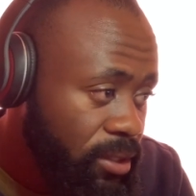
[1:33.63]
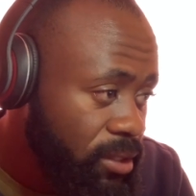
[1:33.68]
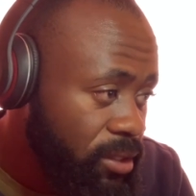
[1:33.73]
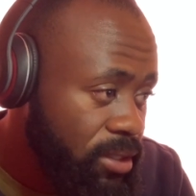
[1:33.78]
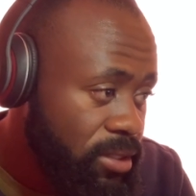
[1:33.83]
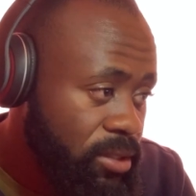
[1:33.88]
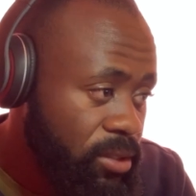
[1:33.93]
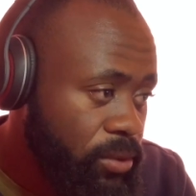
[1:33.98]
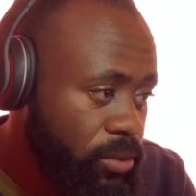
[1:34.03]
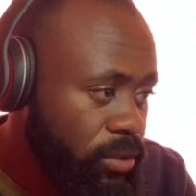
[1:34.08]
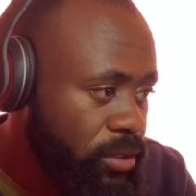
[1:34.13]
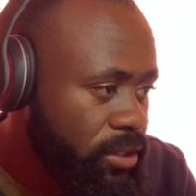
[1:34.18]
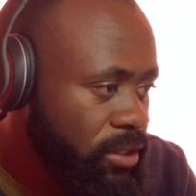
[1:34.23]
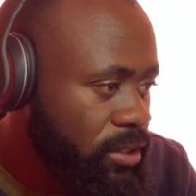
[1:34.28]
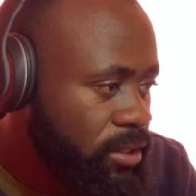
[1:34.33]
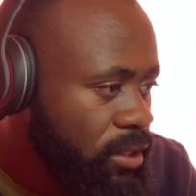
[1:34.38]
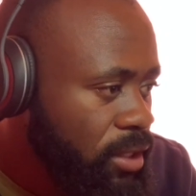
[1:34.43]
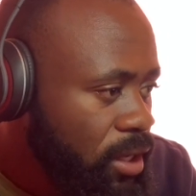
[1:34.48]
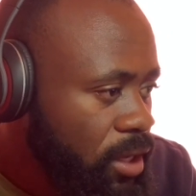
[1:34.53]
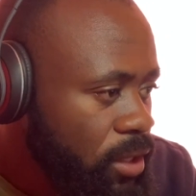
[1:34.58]
That's the
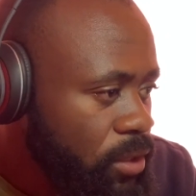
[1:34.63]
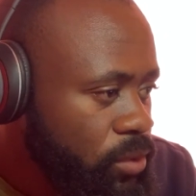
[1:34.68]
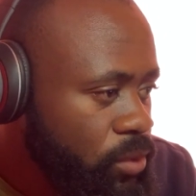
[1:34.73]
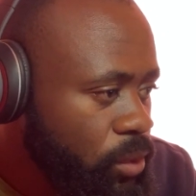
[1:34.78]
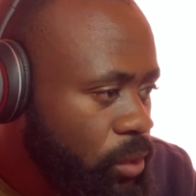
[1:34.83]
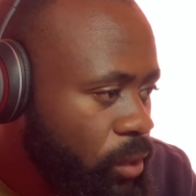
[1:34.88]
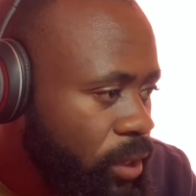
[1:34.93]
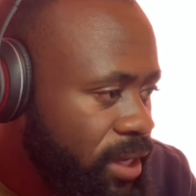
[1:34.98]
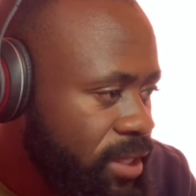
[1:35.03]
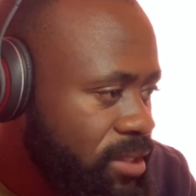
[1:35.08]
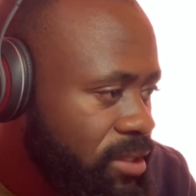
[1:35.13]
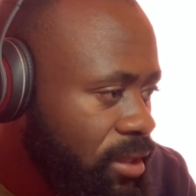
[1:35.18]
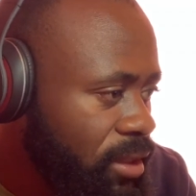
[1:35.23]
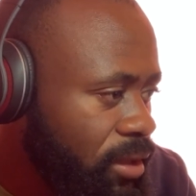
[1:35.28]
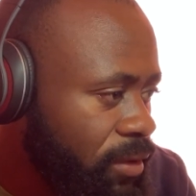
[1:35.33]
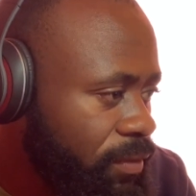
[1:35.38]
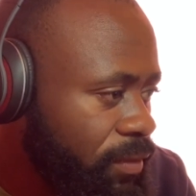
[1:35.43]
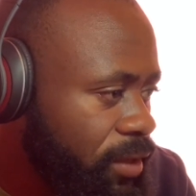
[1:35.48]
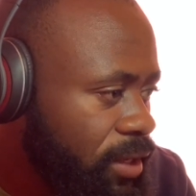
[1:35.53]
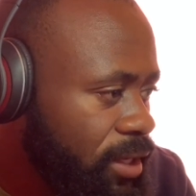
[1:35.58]
question. So has South
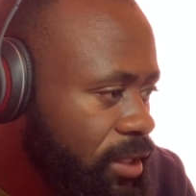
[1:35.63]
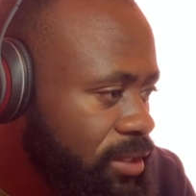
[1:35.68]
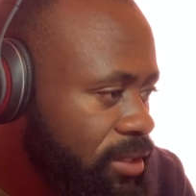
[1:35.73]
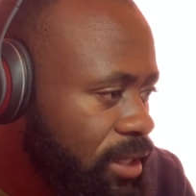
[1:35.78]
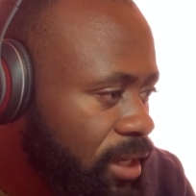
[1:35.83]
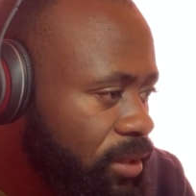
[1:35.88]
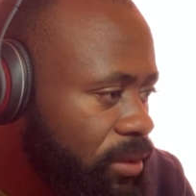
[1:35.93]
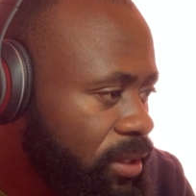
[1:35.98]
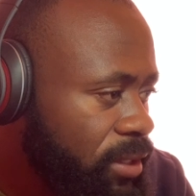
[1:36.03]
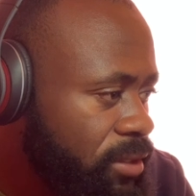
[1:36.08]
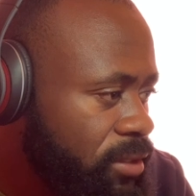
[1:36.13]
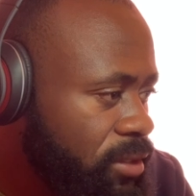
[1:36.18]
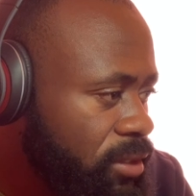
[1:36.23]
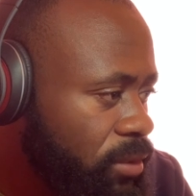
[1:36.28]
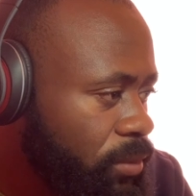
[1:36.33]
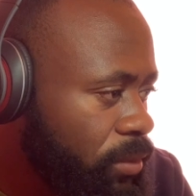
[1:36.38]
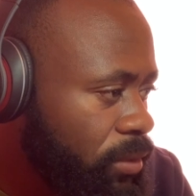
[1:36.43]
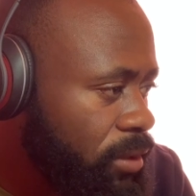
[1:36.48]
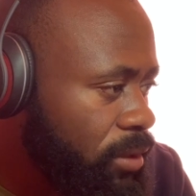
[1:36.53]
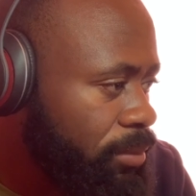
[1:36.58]
Africa done a deal
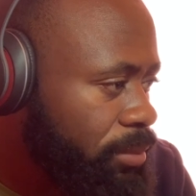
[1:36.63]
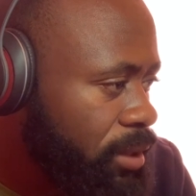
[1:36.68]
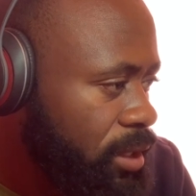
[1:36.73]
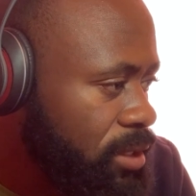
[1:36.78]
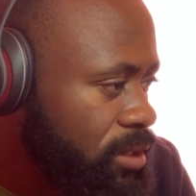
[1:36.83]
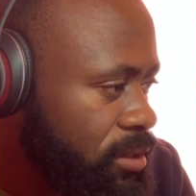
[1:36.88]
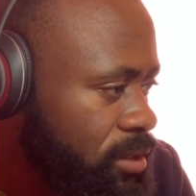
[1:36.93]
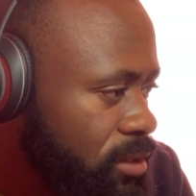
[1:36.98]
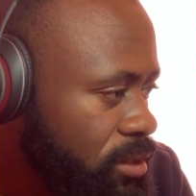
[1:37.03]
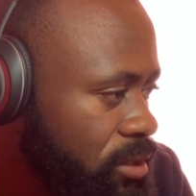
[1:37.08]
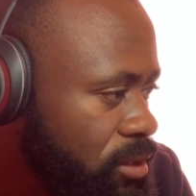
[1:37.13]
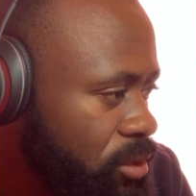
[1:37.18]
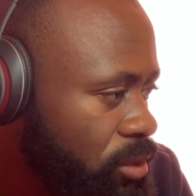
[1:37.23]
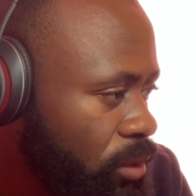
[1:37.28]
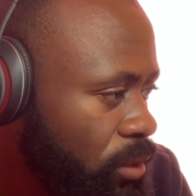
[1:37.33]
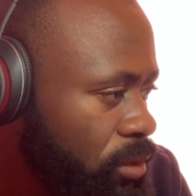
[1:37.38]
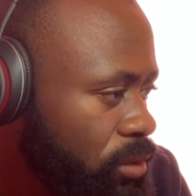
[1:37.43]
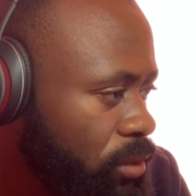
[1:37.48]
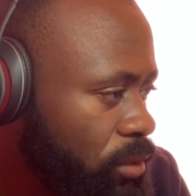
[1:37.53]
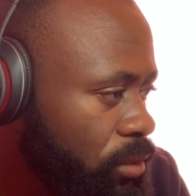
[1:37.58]
with Brazil
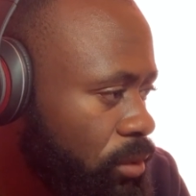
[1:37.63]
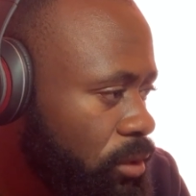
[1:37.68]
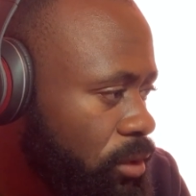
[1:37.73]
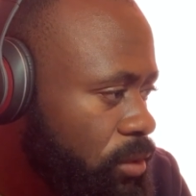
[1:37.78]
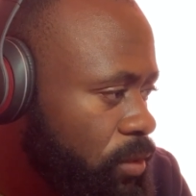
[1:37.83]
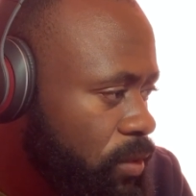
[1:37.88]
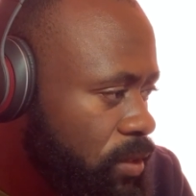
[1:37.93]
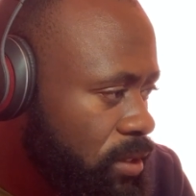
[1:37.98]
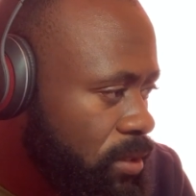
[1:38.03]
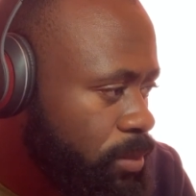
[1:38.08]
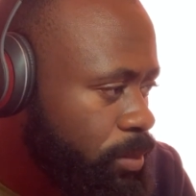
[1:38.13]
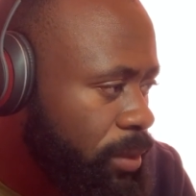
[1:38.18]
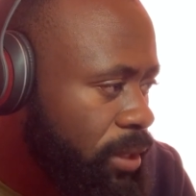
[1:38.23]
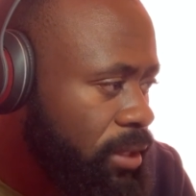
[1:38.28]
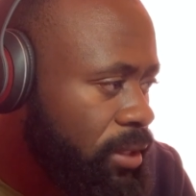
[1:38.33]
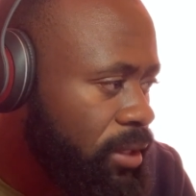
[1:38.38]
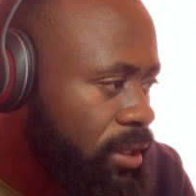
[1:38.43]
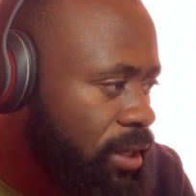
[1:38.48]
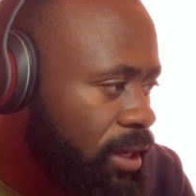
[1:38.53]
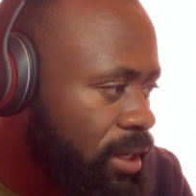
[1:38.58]
not only to
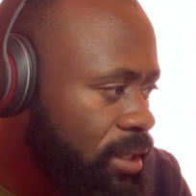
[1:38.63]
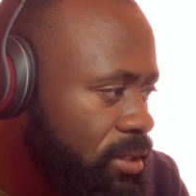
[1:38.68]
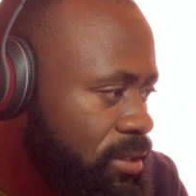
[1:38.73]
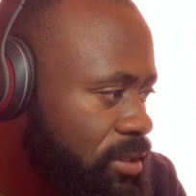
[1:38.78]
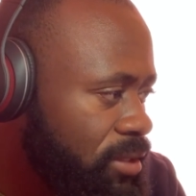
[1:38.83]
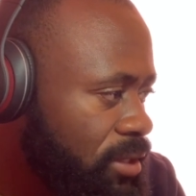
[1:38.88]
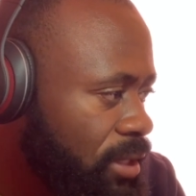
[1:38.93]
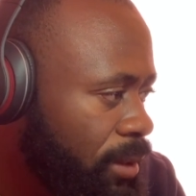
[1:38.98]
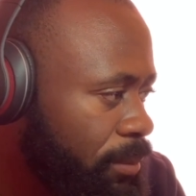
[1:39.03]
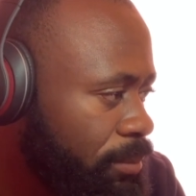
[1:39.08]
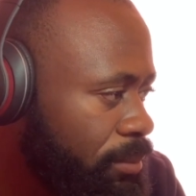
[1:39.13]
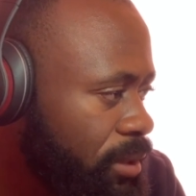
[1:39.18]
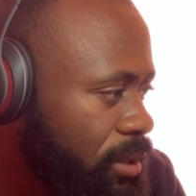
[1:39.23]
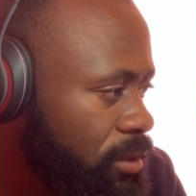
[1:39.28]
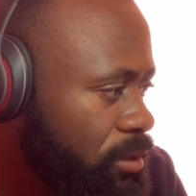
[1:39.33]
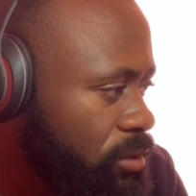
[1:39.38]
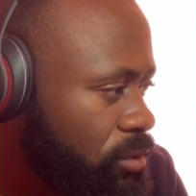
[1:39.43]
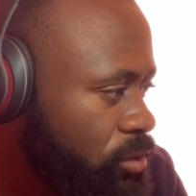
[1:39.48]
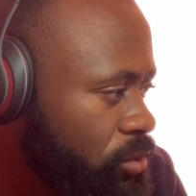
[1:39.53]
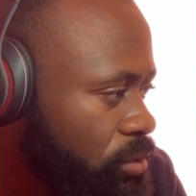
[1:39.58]
suspend the
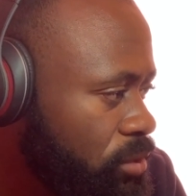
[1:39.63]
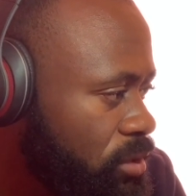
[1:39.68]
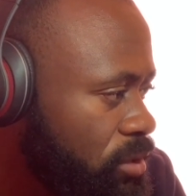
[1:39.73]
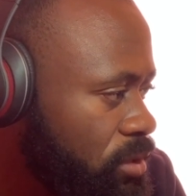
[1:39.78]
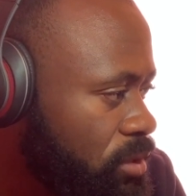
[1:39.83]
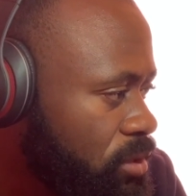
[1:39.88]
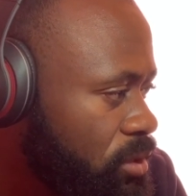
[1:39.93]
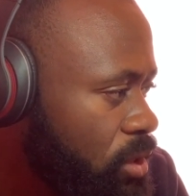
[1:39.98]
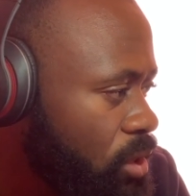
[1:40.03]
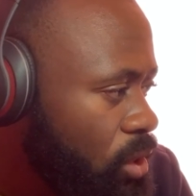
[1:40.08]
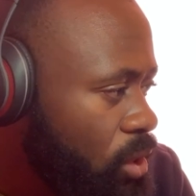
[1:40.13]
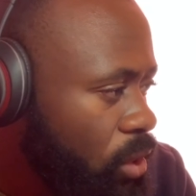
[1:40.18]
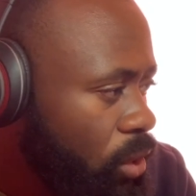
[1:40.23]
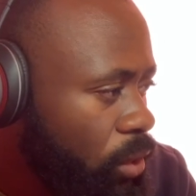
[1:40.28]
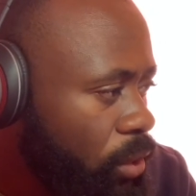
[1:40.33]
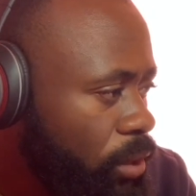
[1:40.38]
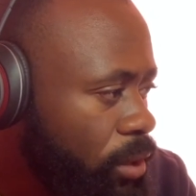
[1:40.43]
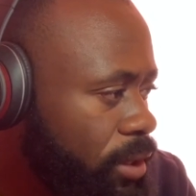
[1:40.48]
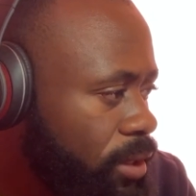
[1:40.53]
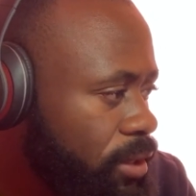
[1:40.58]
anti-dumping duties
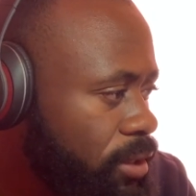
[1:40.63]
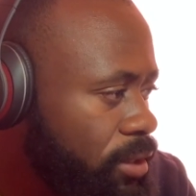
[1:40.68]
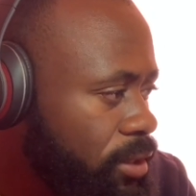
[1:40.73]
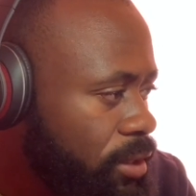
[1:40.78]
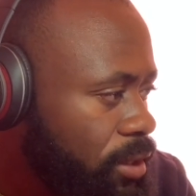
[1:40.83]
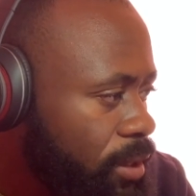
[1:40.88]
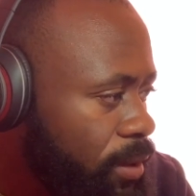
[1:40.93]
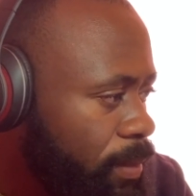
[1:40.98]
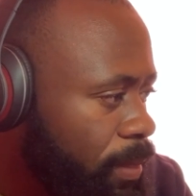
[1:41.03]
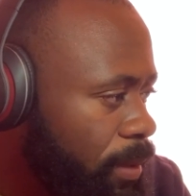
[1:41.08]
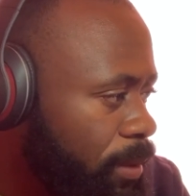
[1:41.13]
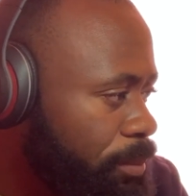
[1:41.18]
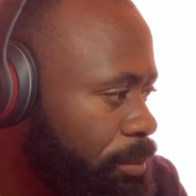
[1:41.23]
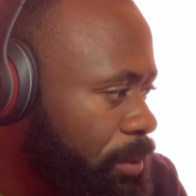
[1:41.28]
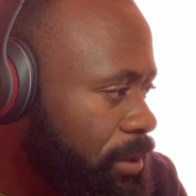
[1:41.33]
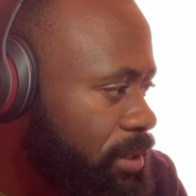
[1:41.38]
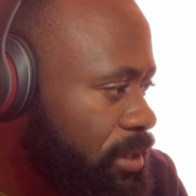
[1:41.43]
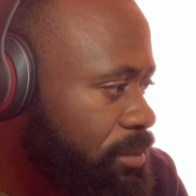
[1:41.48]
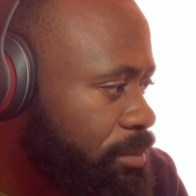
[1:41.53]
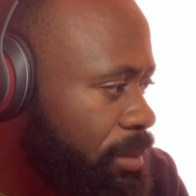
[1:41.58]
on
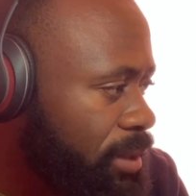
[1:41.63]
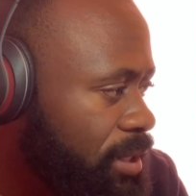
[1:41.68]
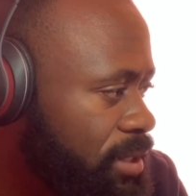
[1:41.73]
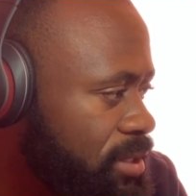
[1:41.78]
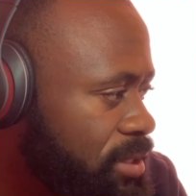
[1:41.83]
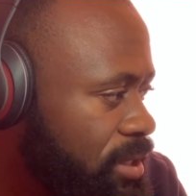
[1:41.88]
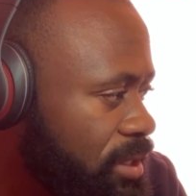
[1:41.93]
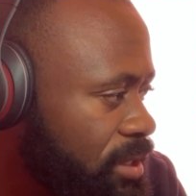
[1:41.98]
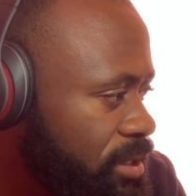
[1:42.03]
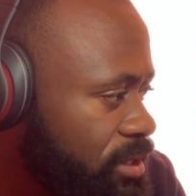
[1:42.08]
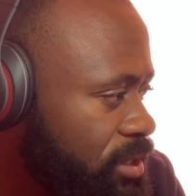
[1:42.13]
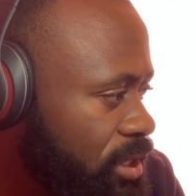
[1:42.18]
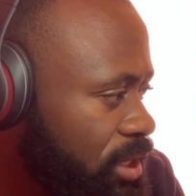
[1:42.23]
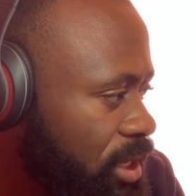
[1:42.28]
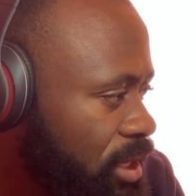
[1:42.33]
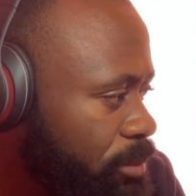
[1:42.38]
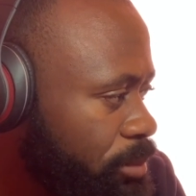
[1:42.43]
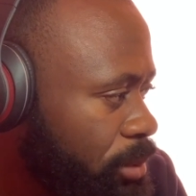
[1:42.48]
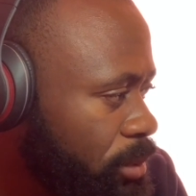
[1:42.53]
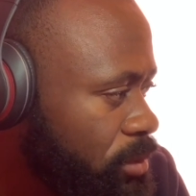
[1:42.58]
imported Brazilian
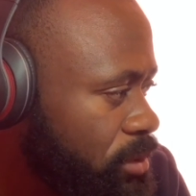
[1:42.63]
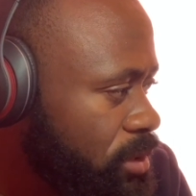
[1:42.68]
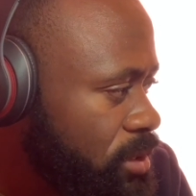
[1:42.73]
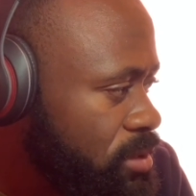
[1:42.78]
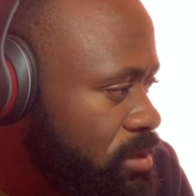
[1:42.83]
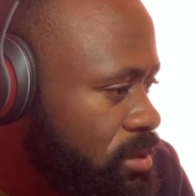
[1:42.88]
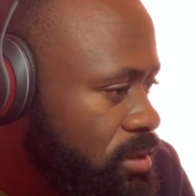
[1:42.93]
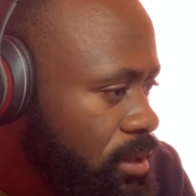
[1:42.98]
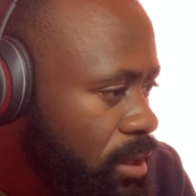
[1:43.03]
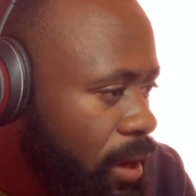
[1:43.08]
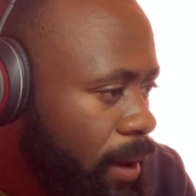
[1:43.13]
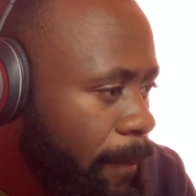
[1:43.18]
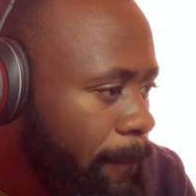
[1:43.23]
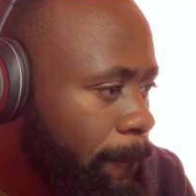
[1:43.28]
chicken portions,